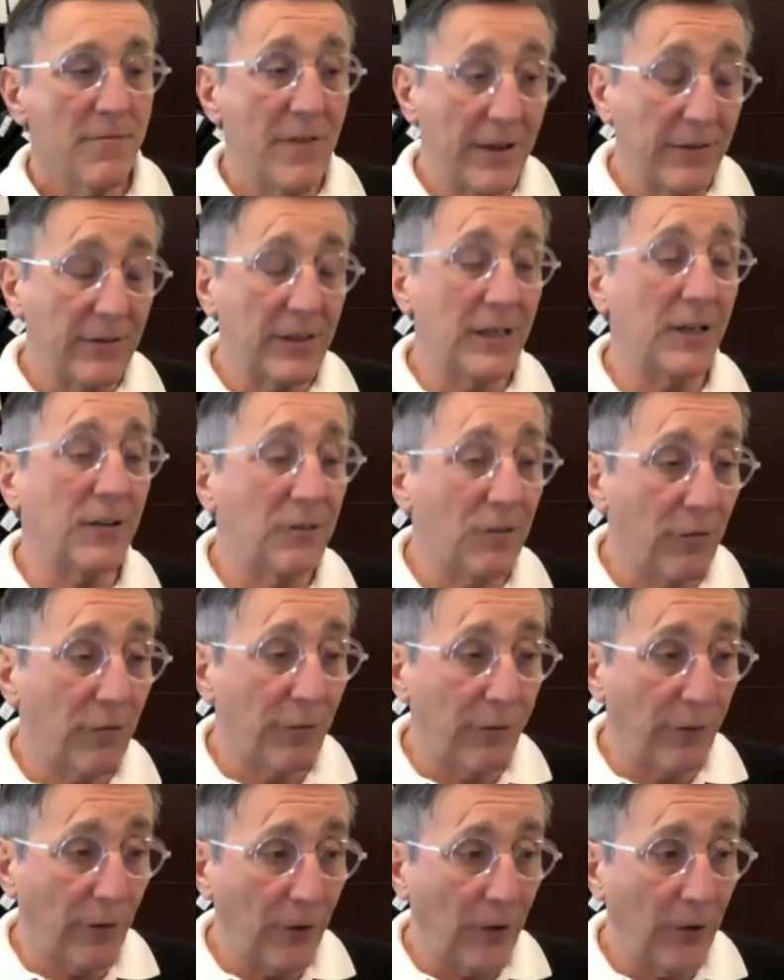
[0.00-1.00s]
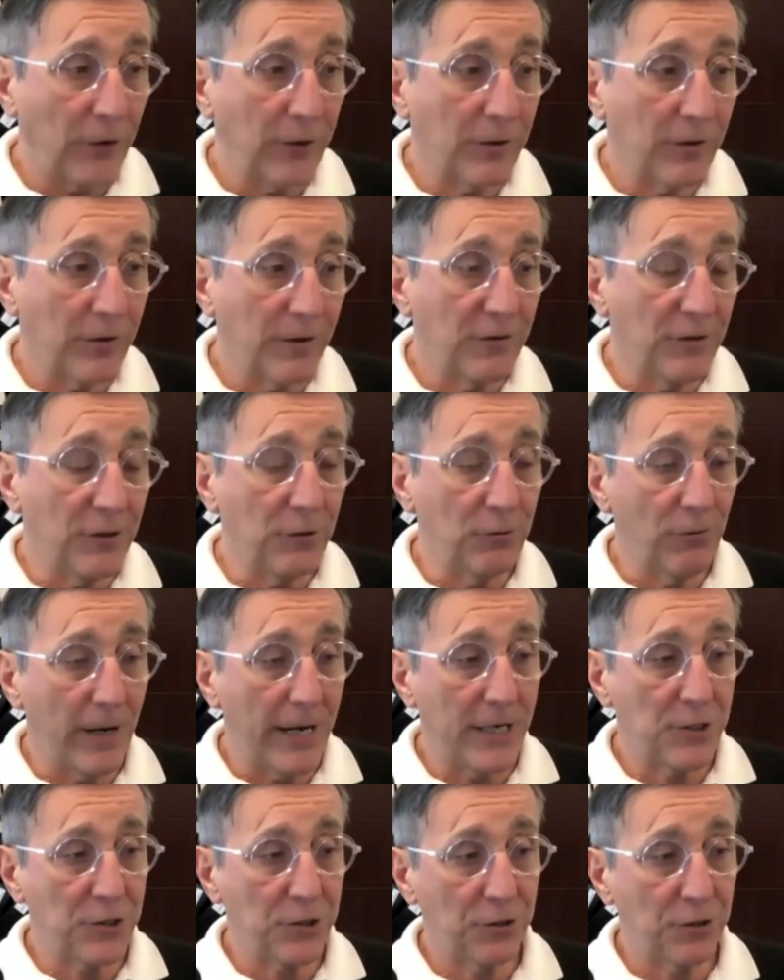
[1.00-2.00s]
Then there is a third
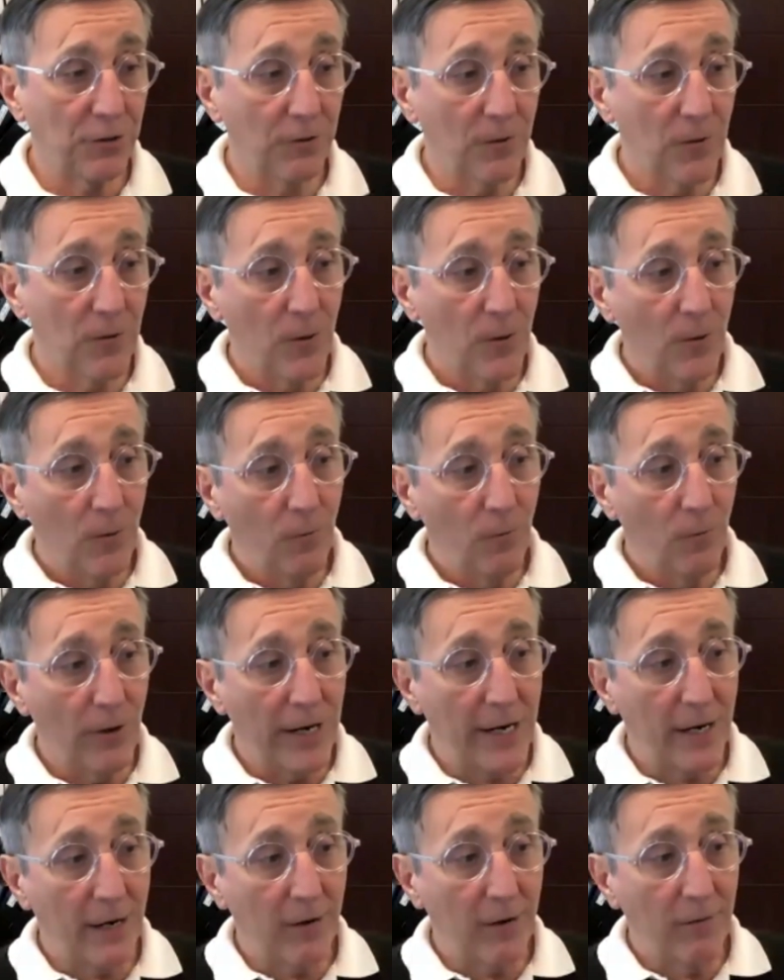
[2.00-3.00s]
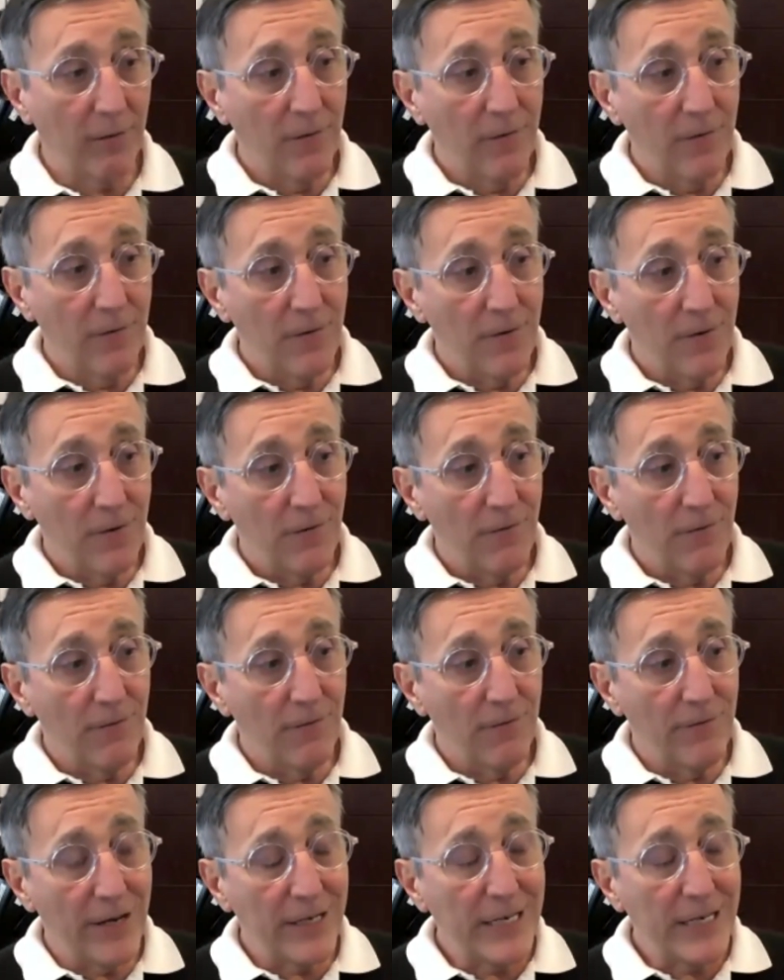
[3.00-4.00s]
situation where
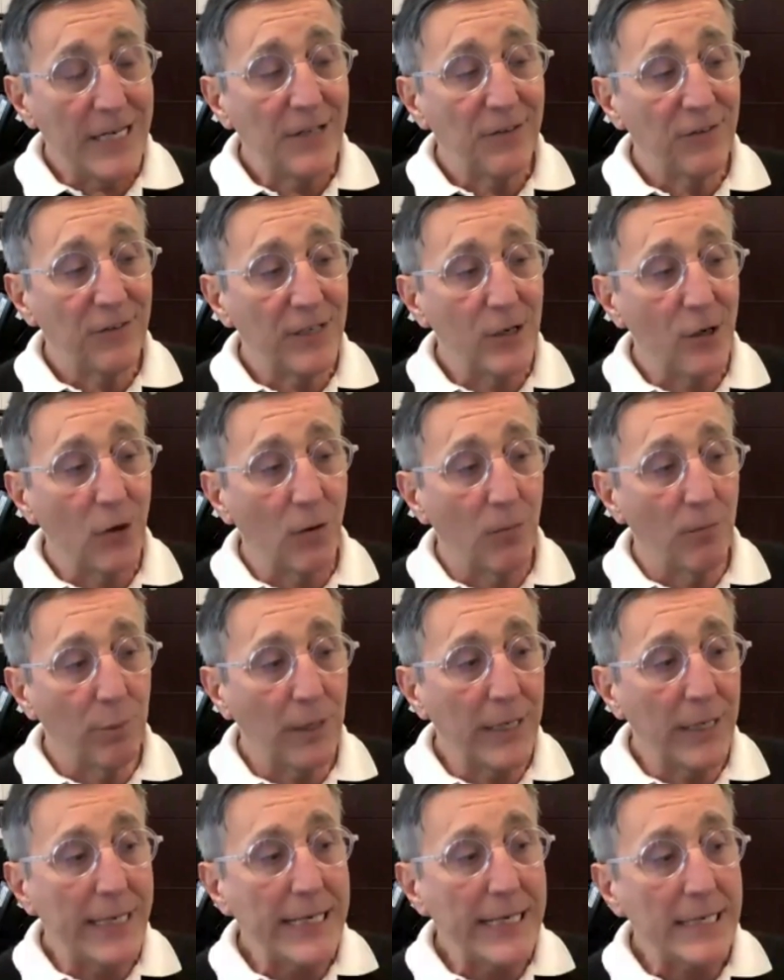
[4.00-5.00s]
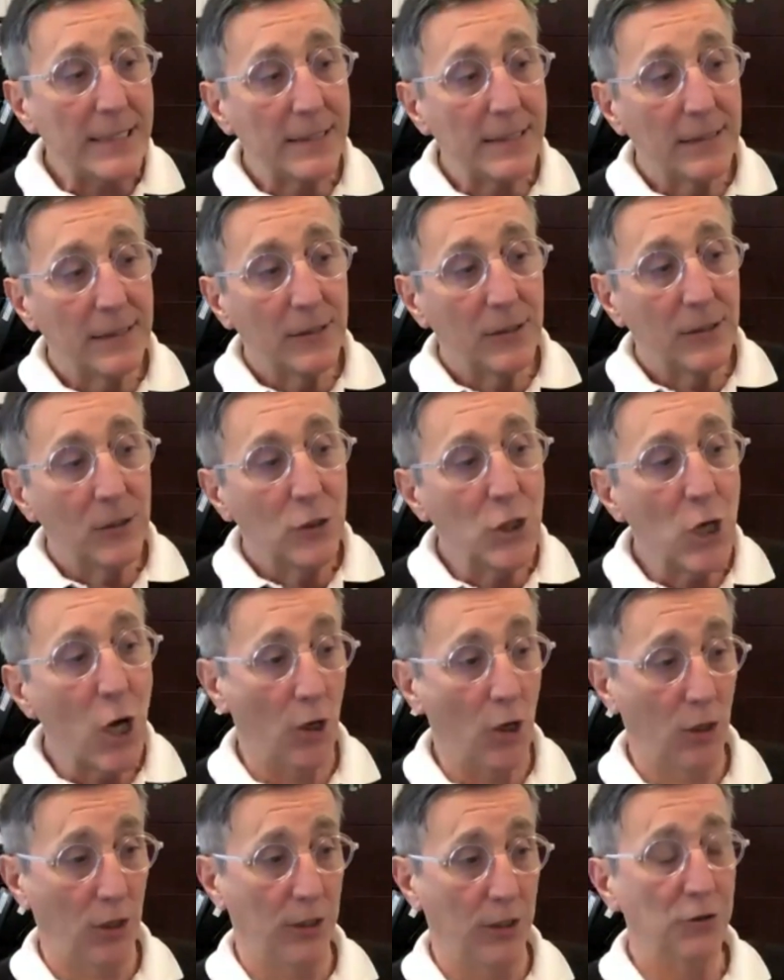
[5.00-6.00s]
there is incomplete
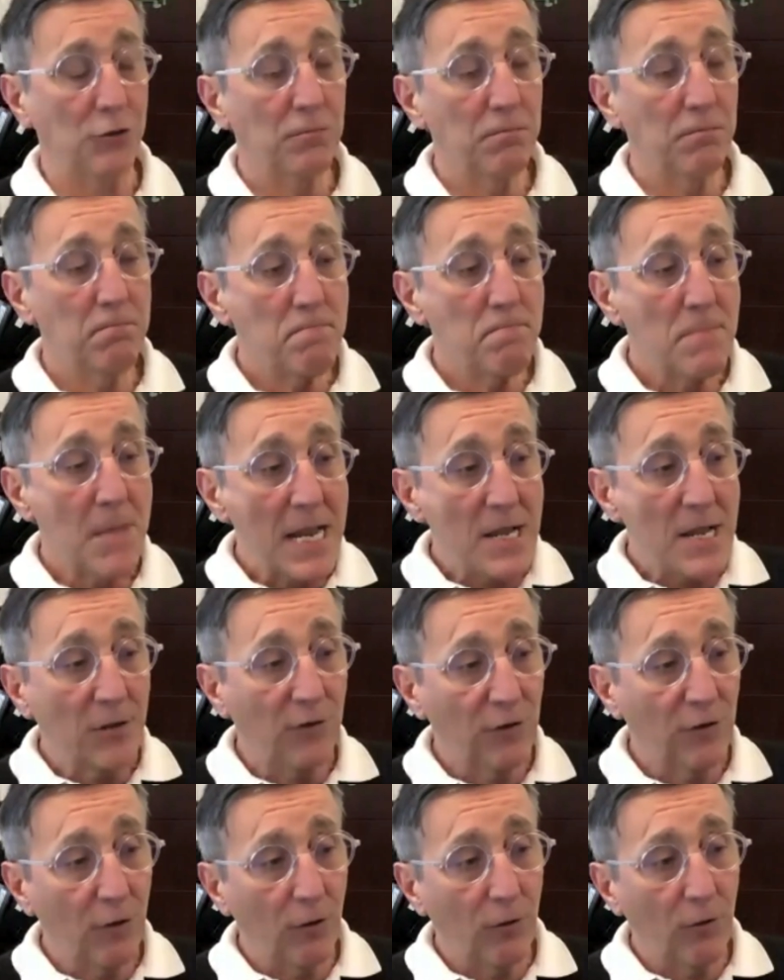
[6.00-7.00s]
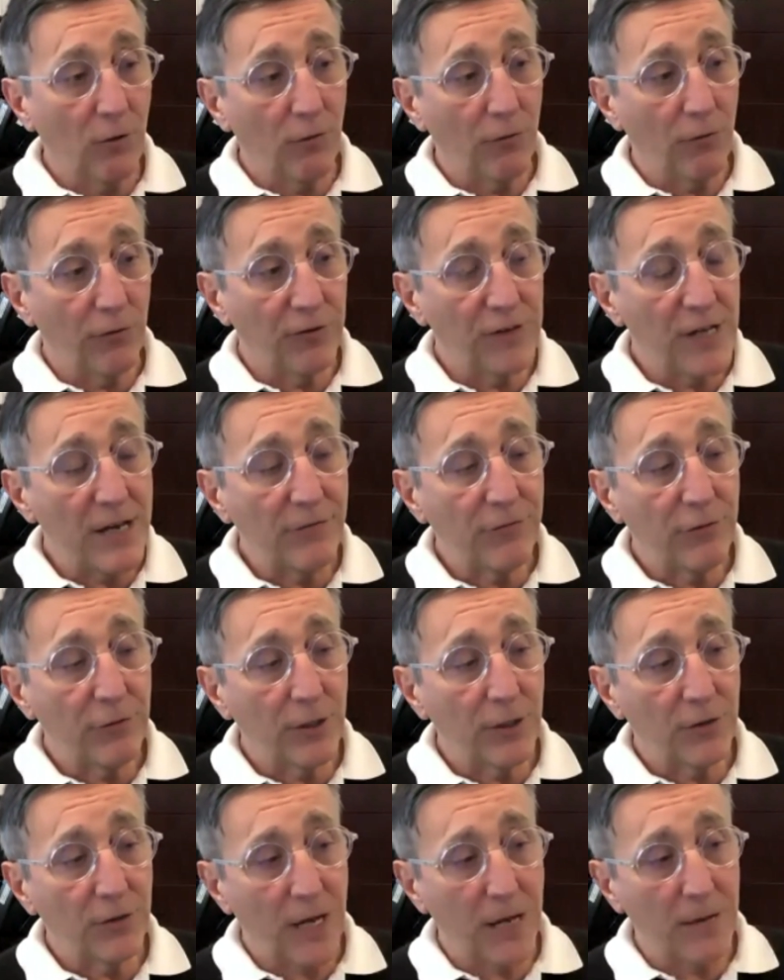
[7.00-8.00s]
knowledge. So say,
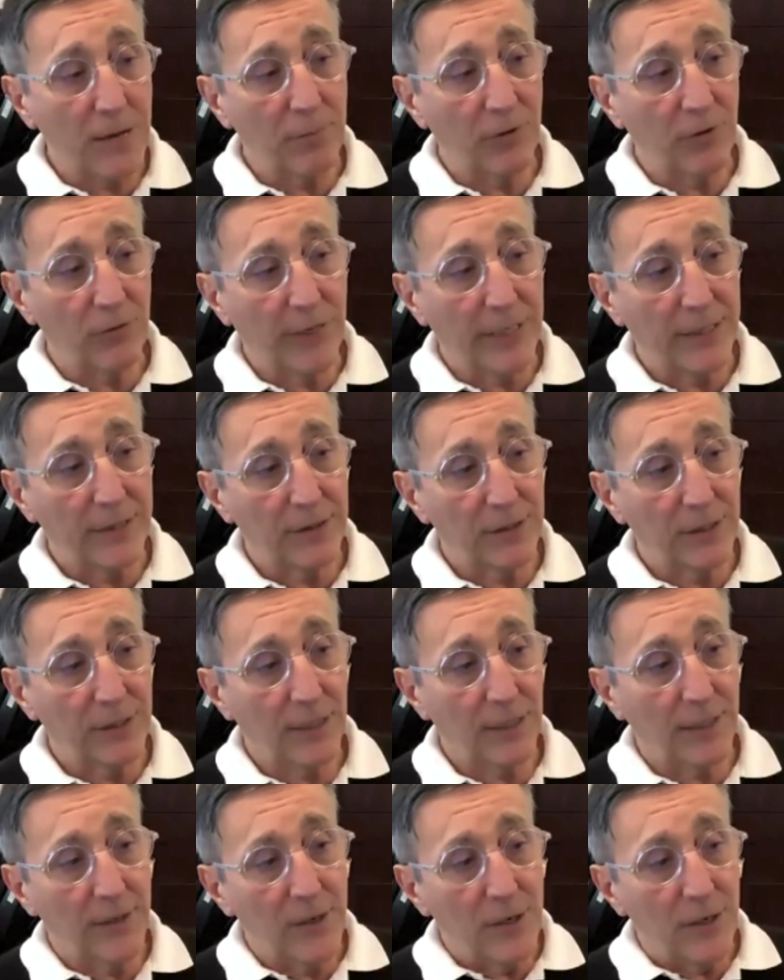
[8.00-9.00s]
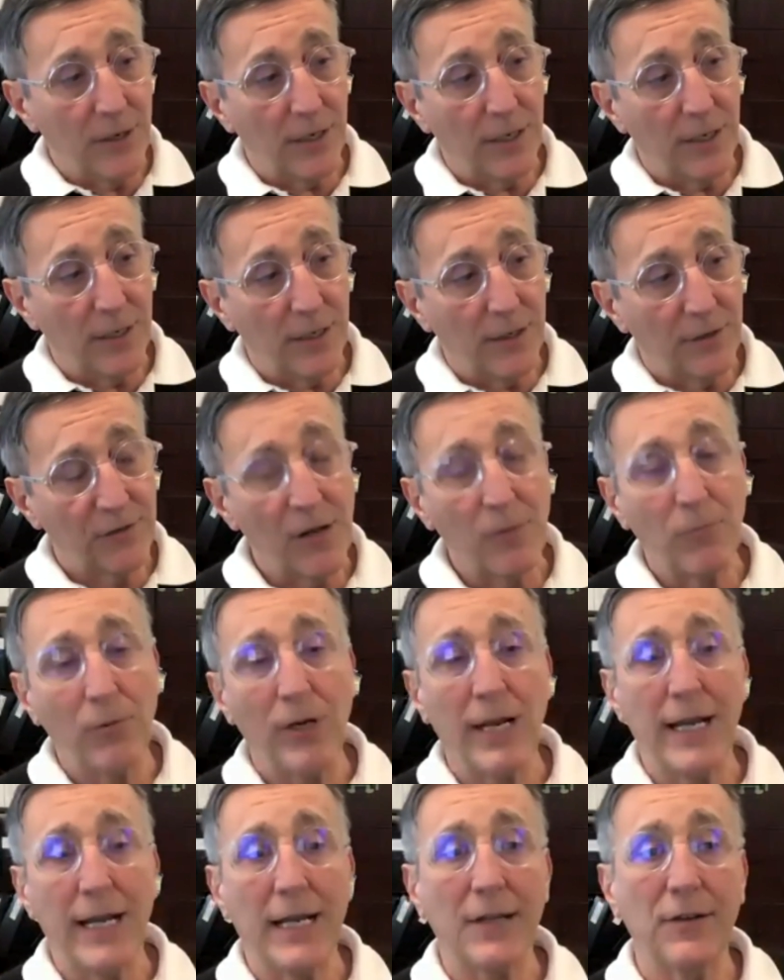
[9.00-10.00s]
for example, that
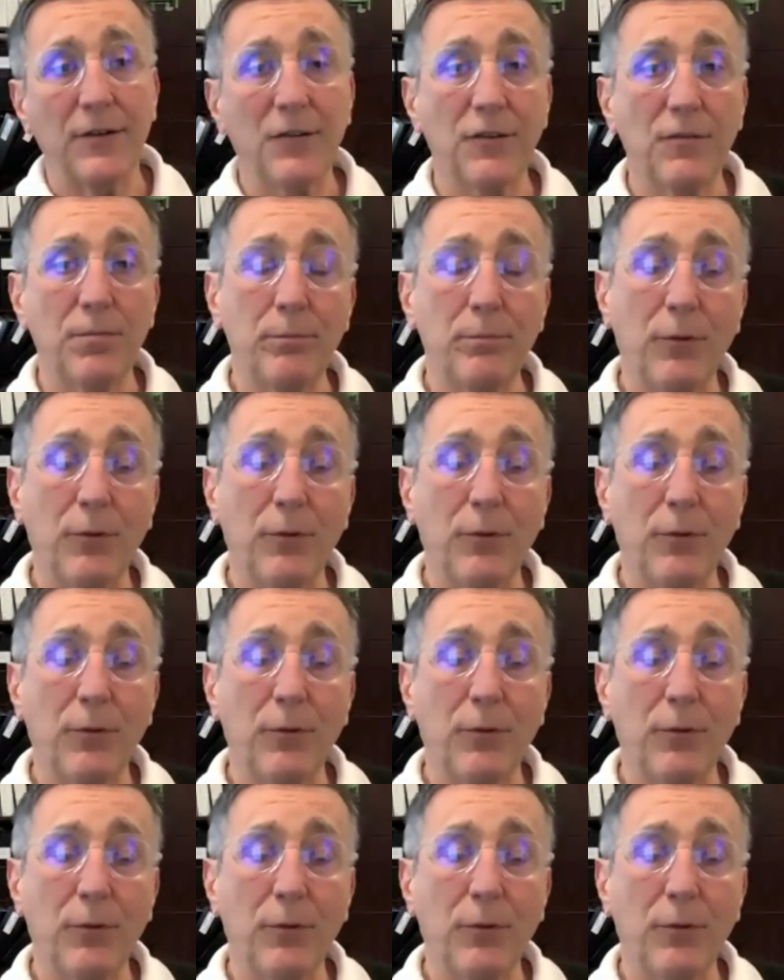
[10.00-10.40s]
someone has